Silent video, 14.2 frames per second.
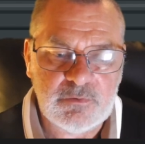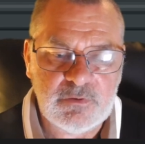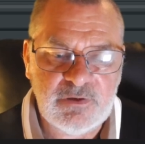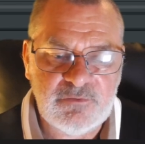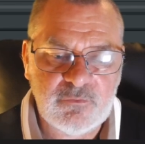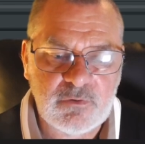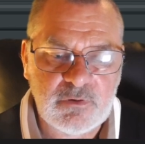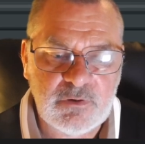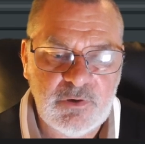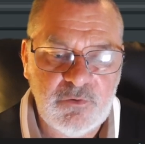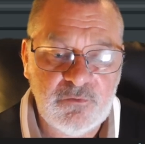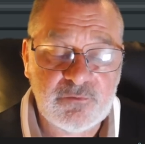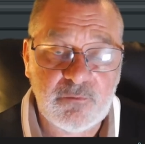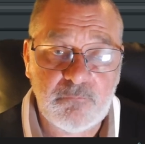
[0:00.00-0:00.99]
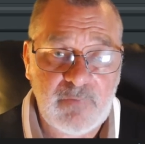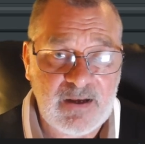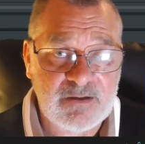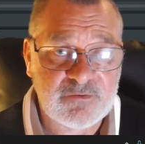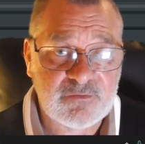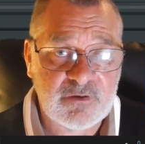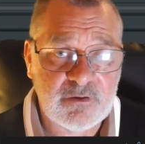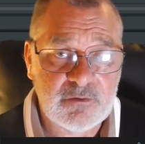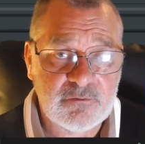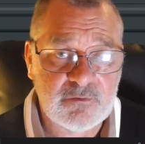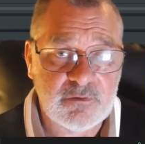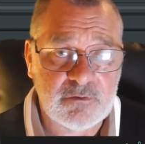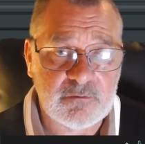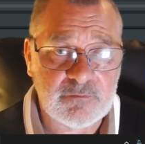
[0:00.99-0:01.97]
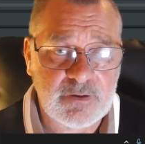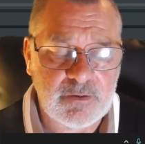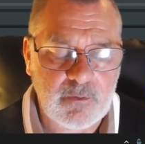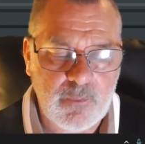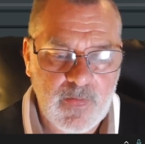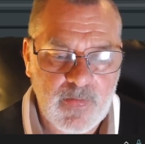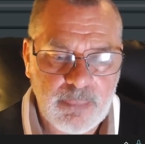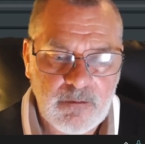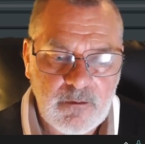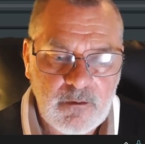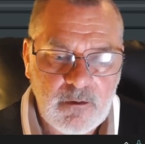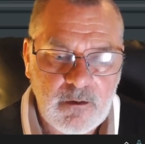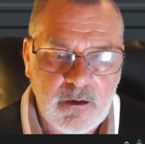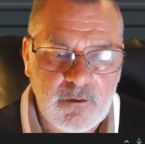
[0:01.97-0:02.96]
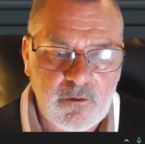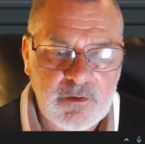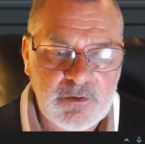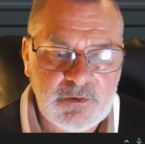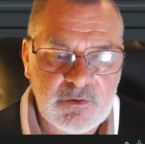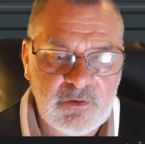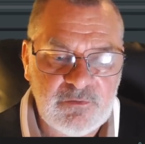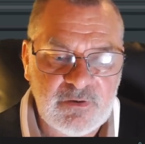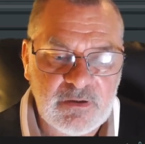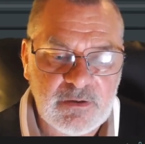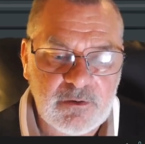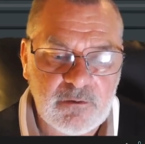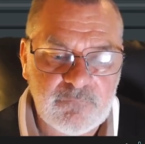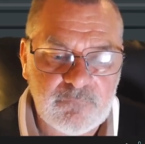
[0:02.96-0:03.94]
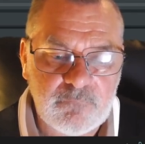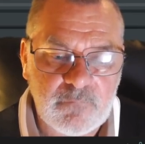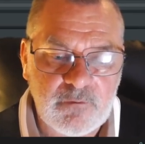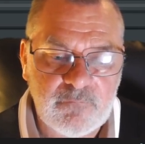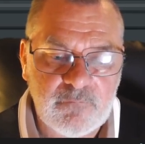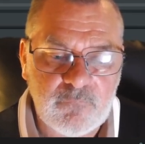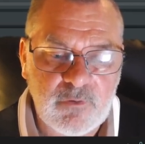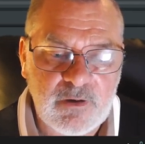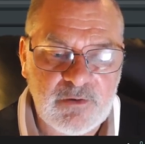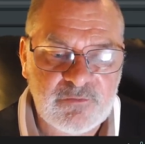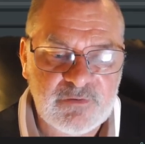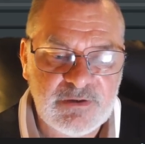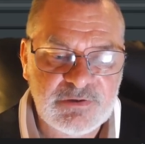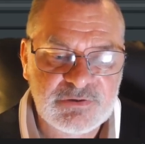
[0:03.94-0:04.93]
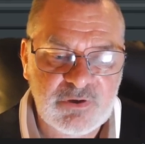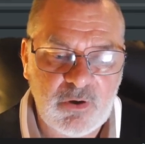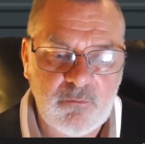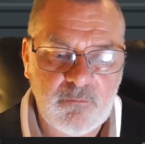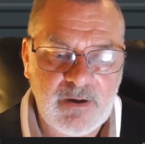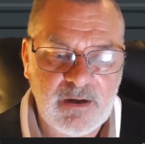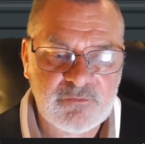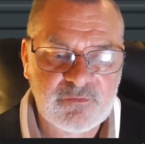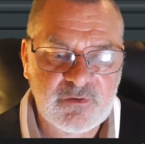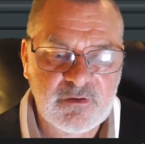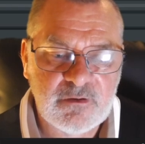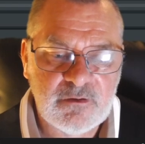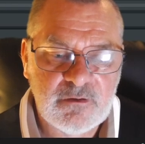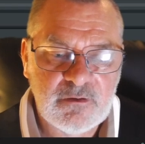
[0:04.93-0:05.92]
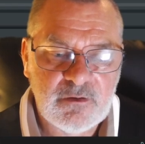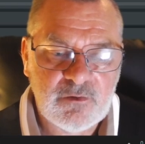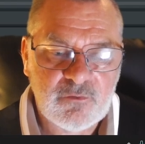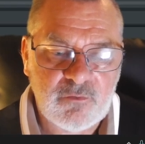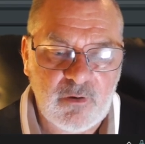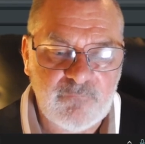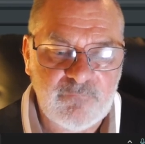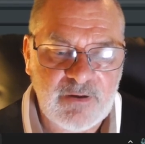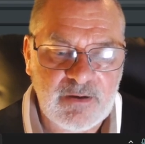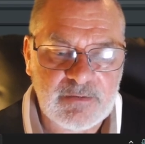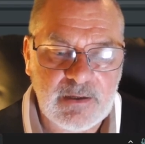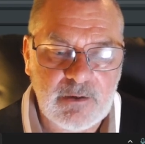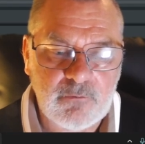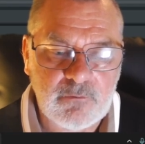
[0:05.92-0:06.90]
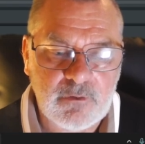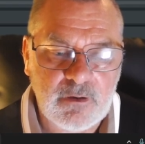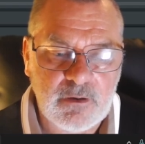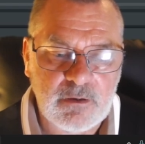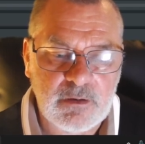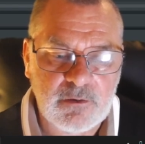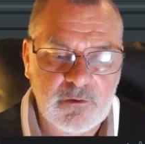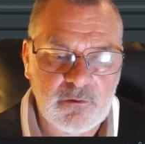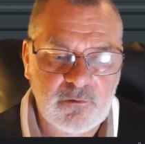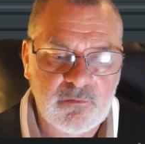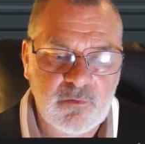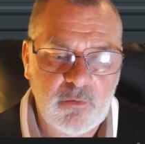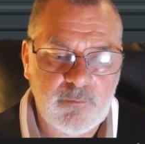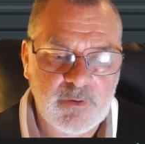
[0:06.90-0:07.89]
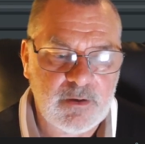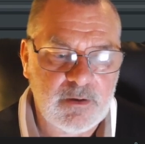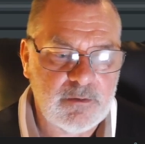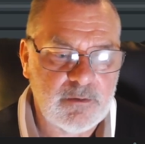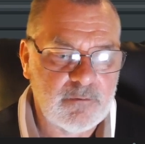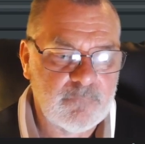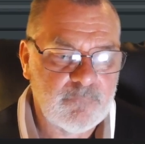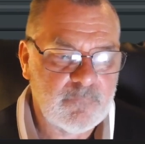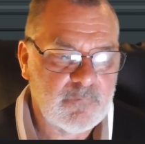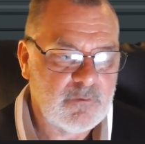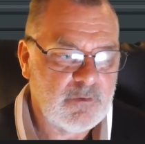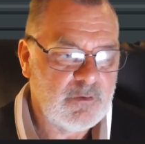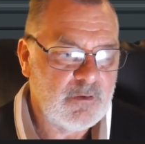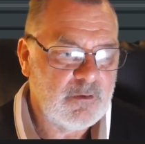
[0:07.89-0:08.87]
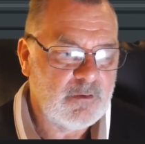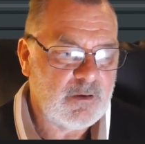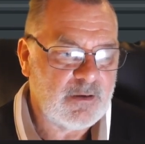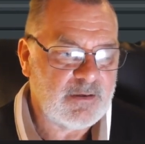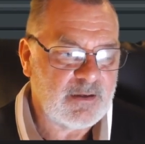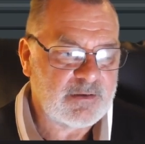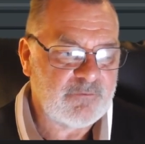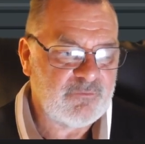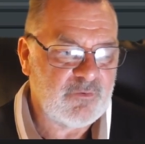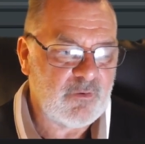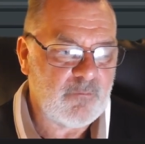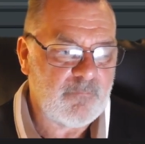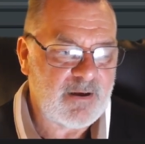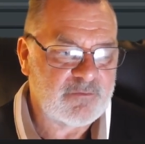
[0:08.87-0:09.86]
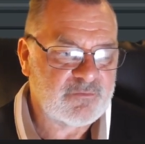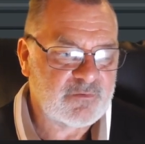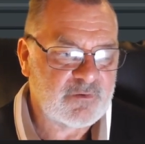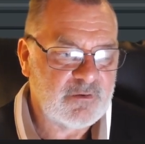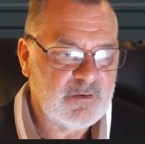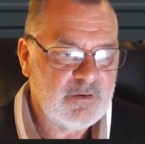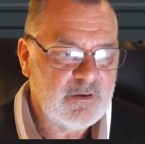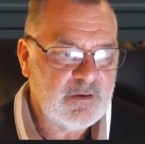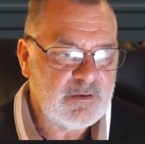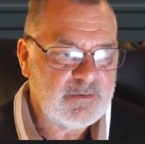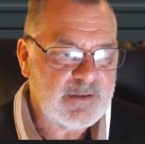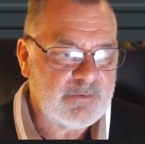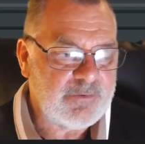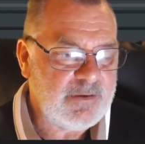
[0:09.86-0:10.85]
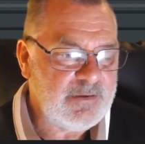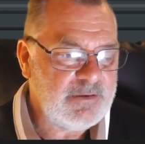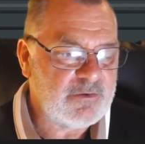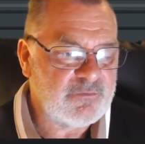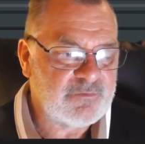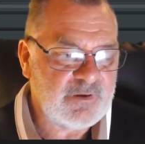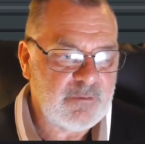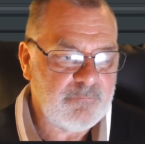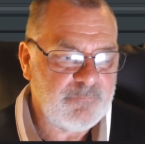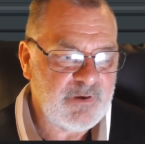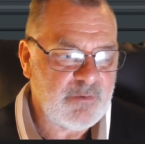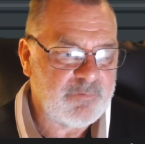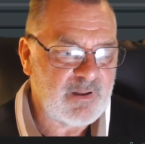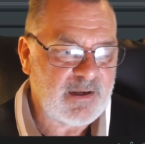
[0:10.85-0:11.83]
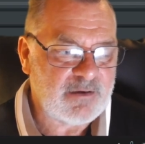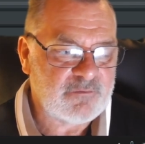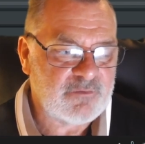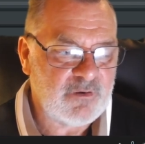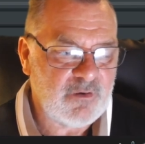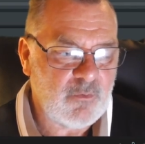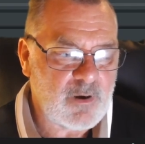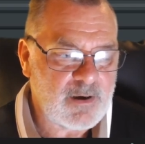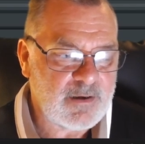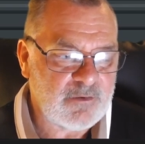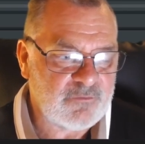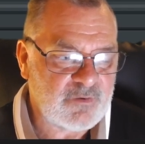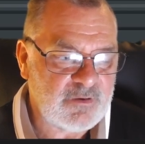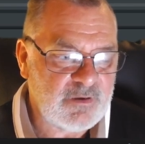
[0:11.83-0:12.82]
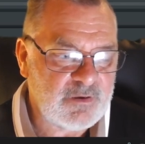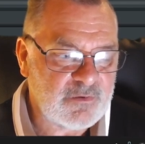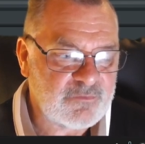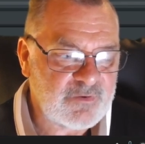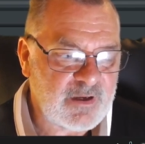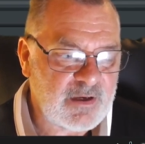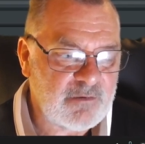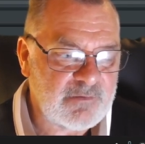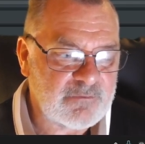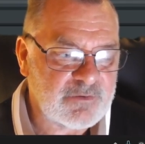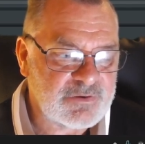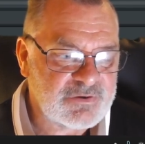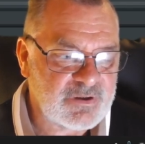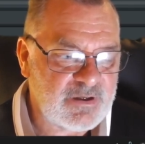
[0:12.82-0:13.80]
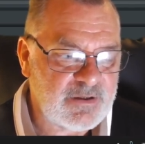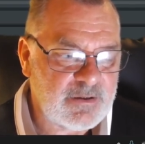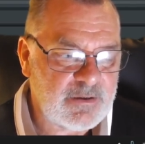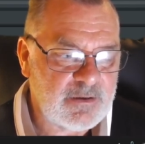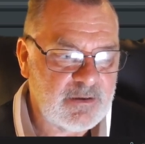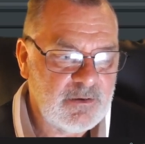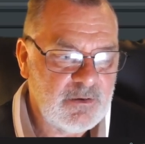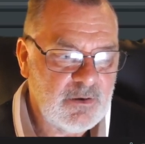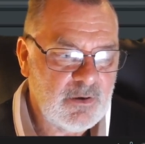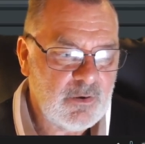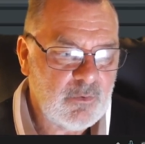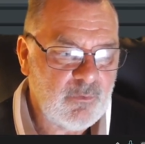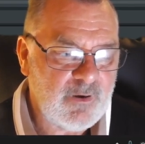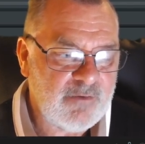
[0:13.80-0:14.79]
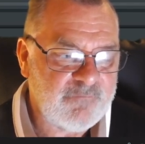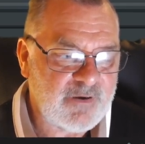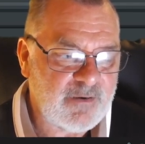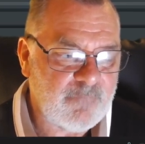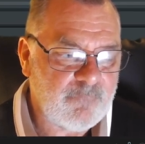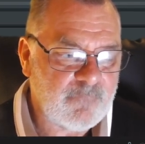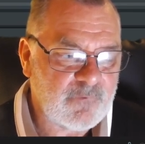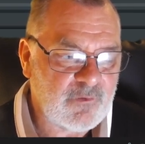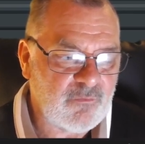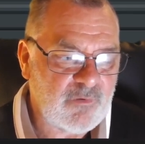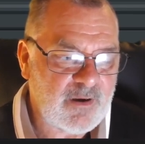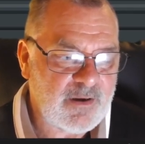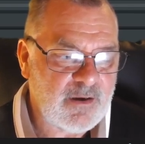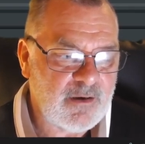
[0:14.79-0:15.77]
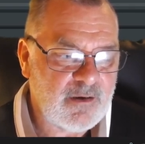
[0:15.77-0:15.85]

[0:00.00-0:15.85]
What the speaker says: is you would use the mask to do that. And all you do is you click on where it says show mask, drop back down and click on chroma key. And that gives you a mask. Now here you can see your blacks and your whites, and you can see around the chair where that grey